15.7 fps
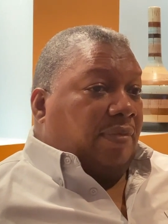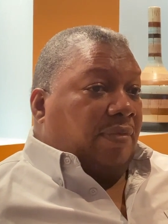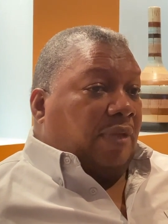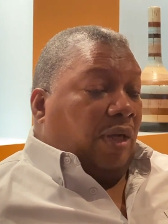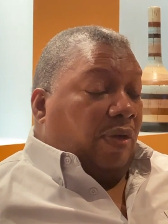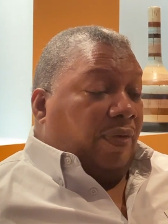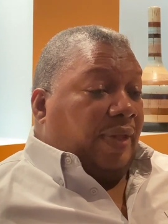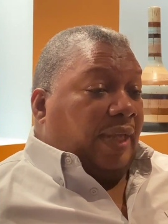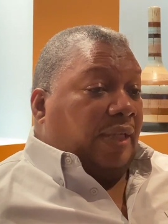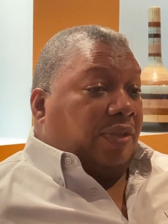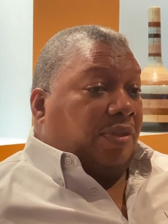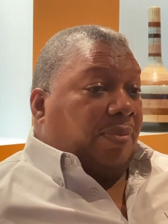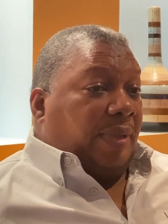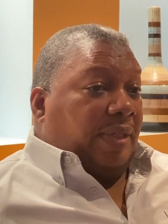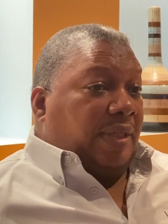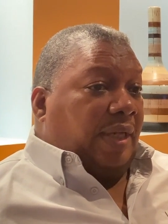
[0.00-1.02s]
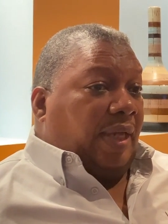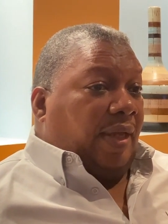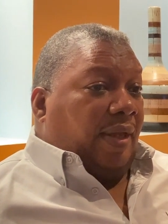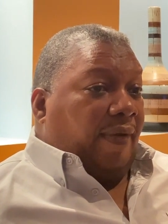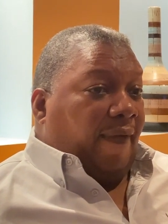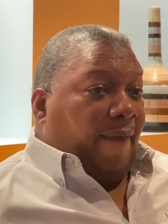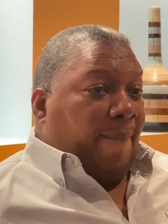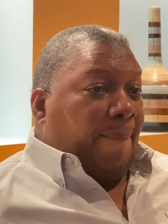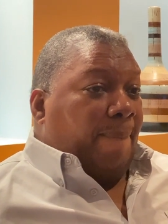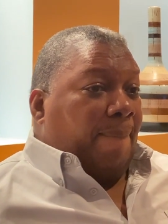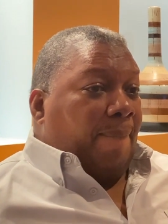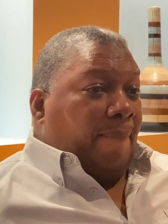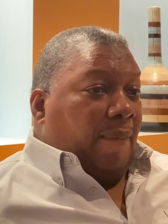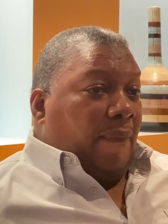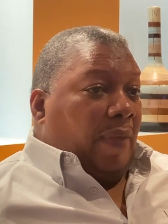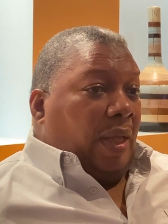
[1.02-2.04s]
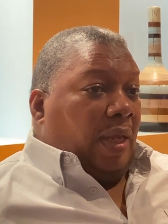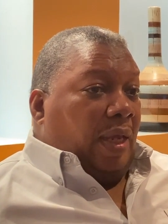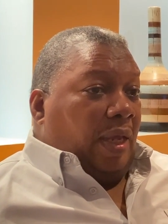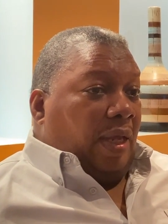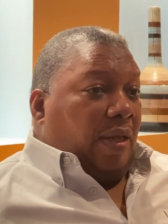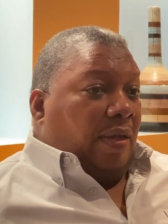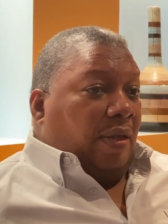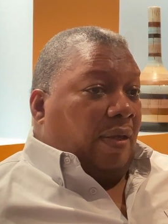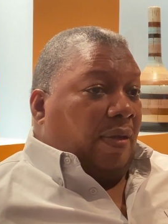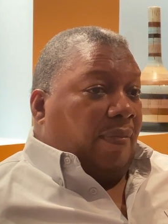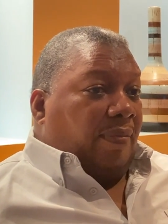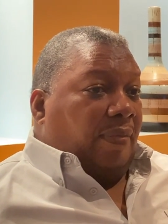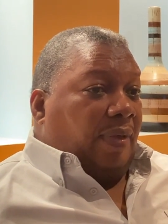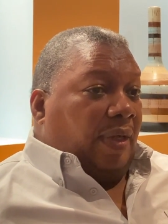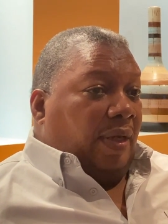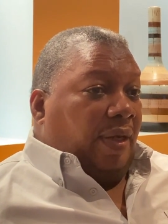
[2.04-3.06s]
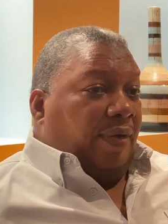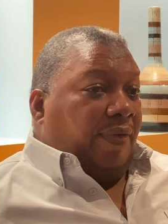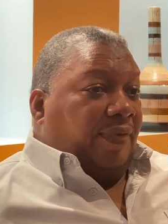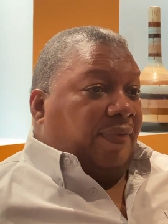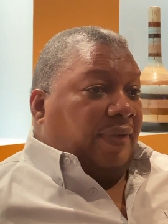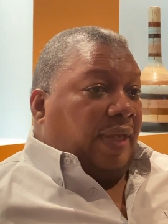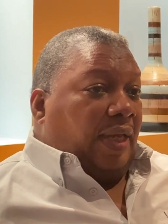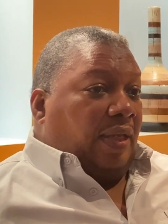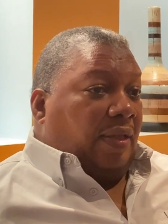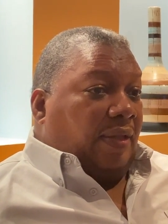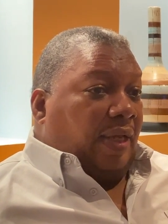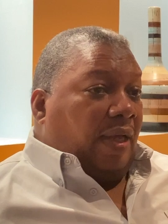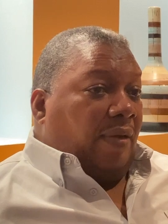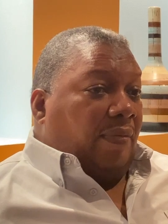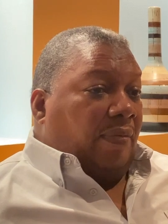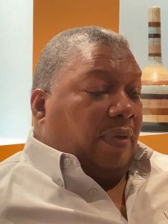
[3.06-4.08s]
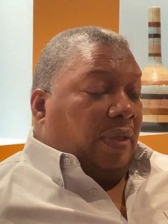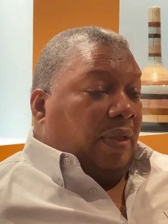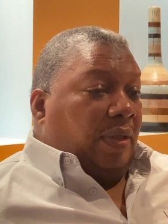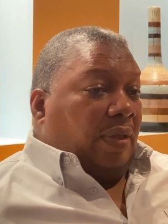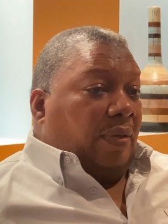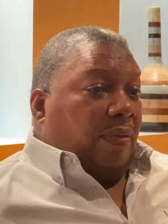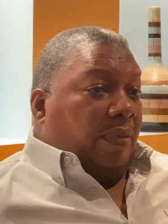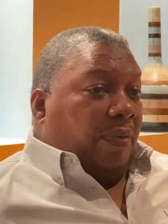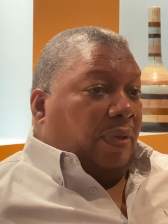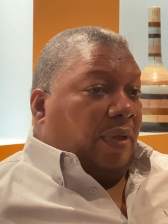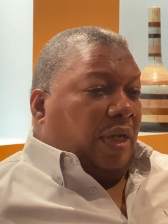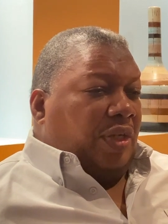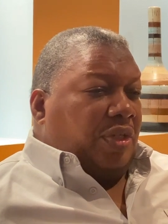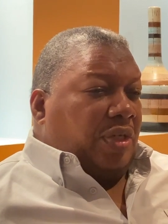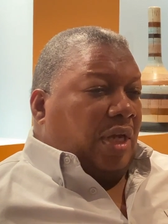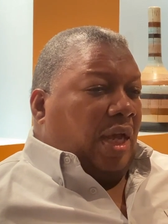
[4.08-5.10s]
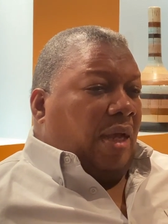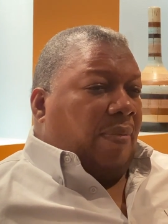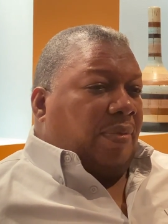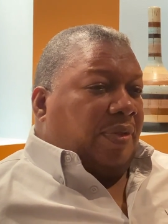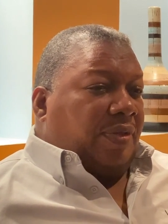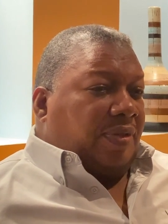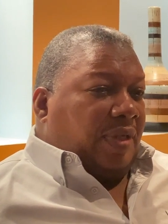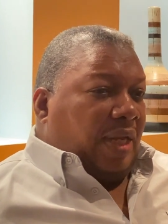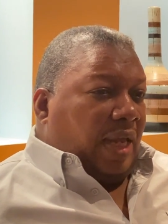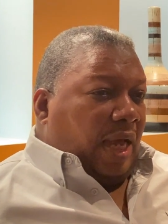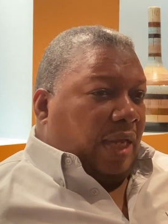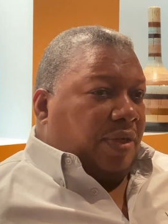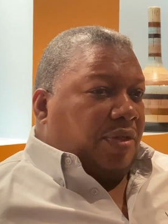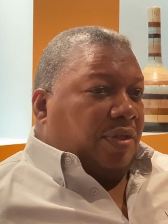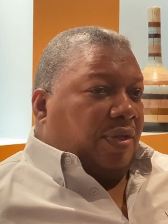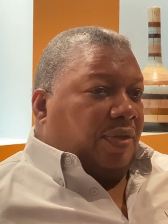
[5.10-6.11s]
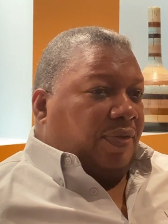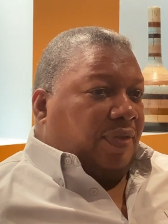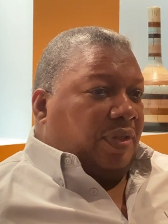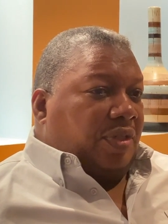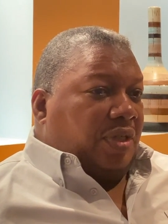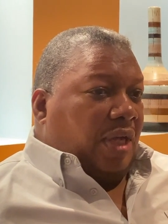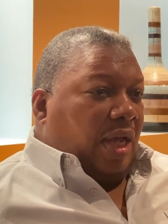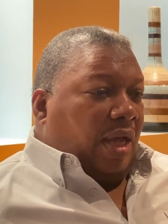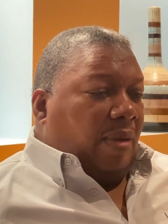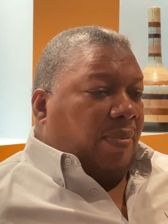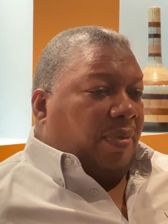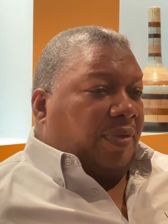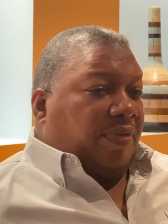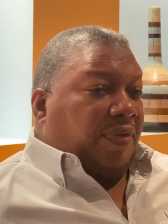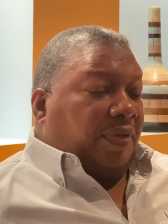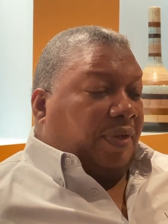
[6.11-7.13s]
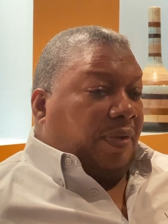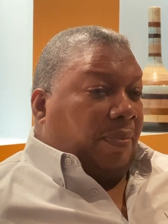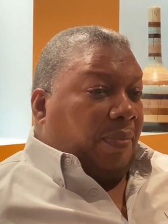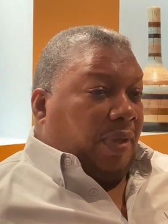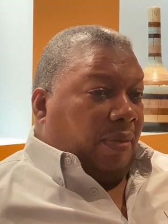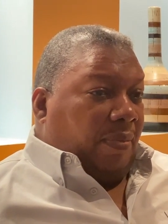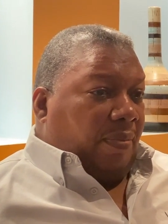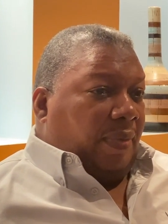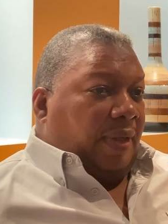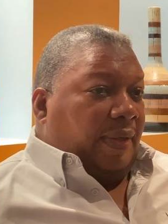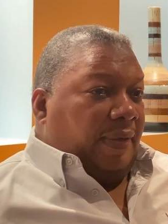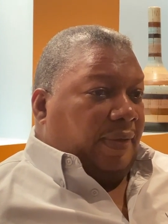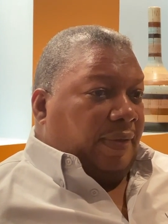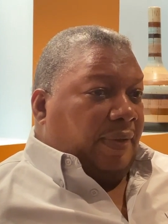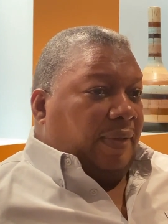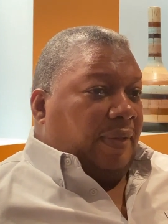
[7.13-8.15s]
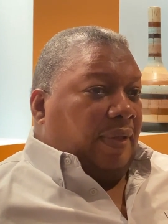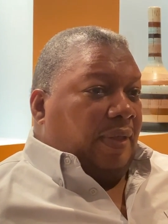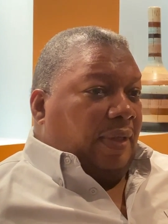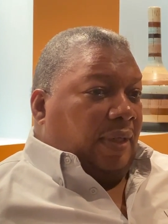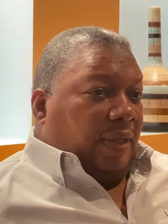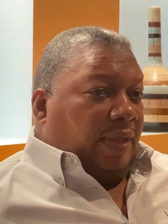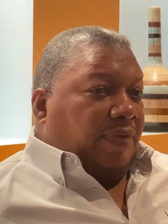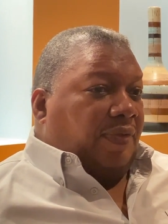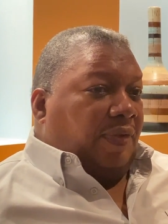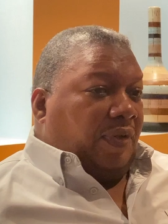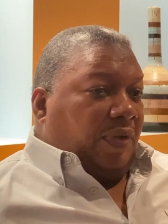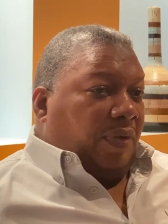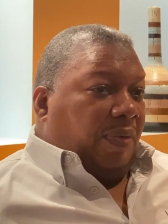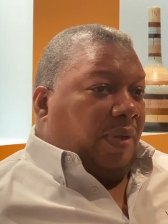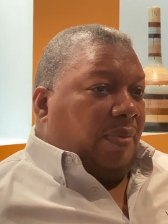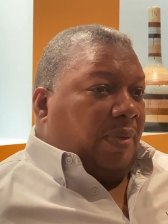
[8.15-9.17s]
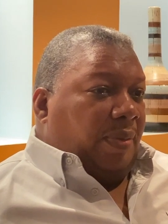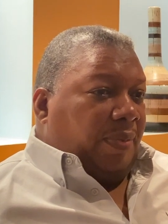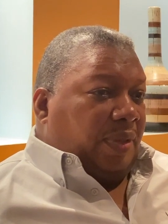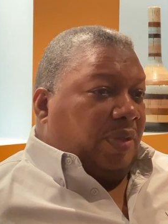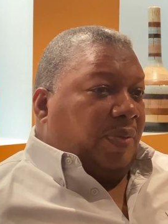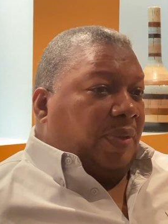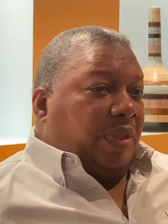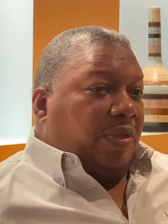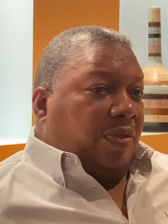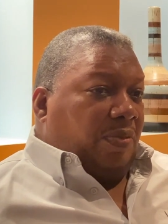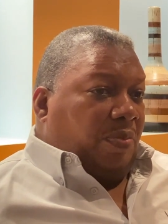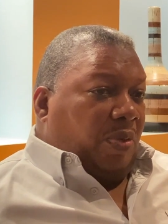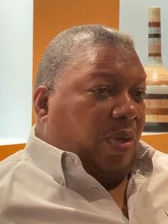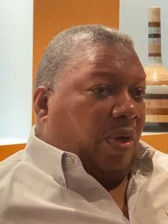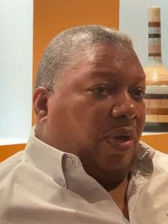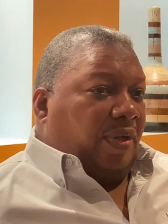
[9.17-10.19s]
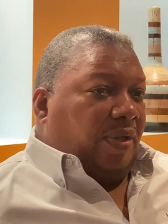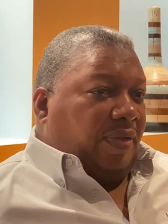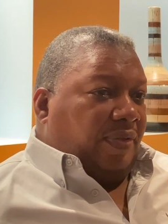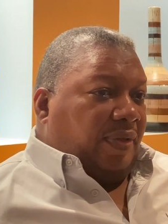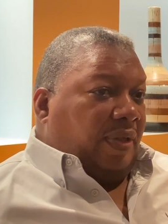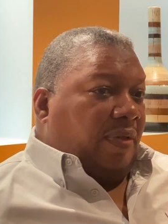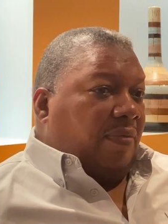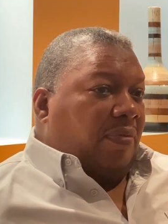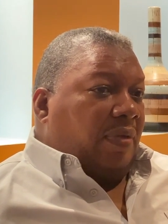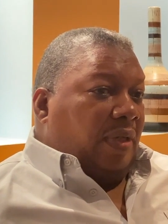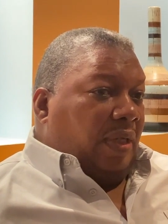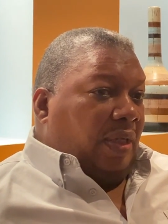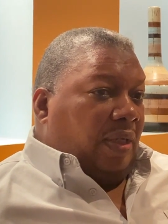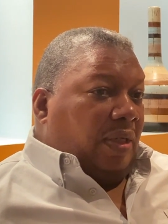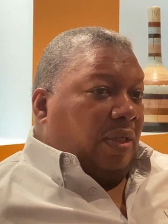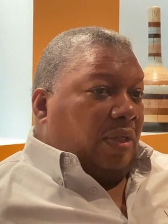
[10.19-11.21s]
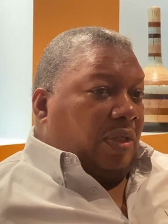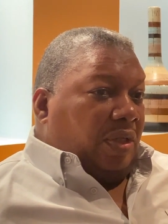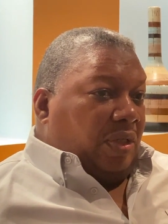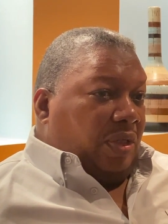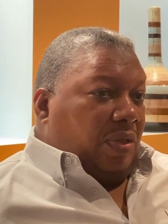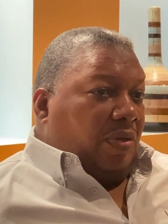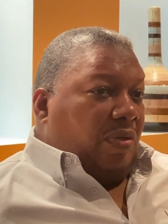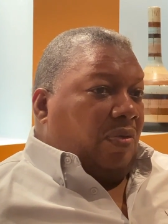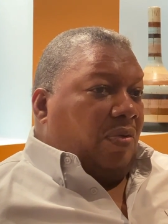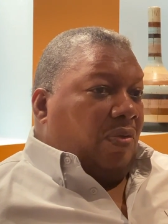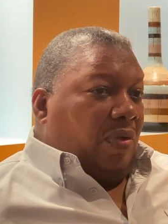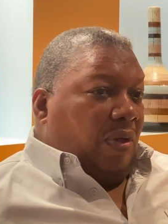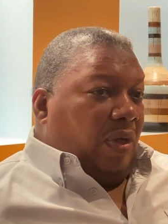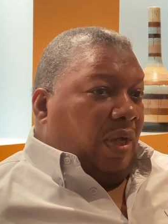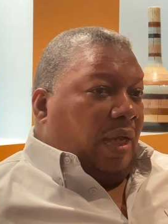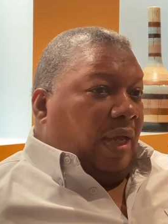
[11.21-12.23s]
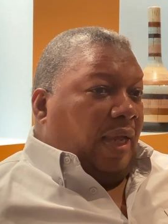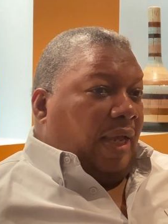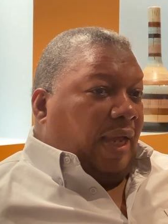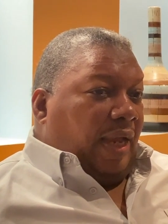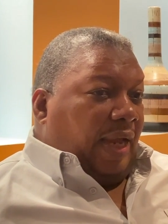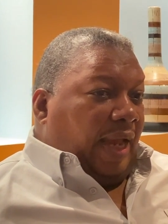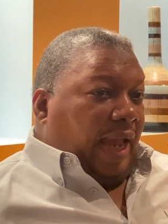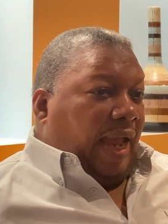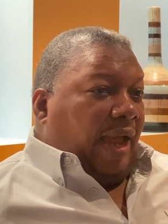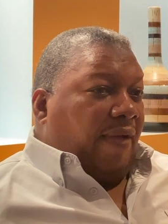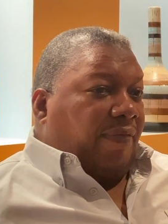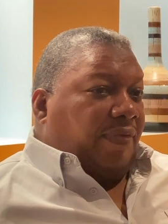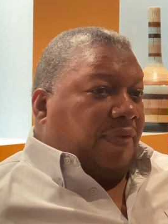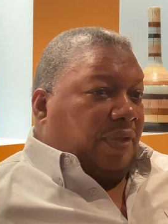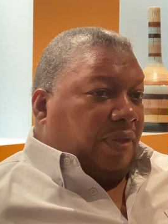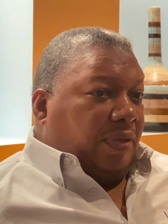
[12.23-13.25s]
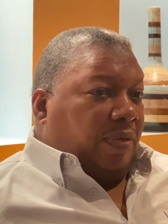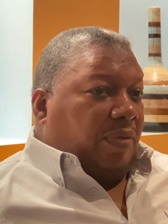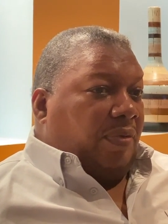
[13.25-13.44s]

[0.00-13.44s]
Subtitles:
owe that to my dad. And understanding that a job is not just a job, it's a commitment. It's an agreement between two parties, and you have to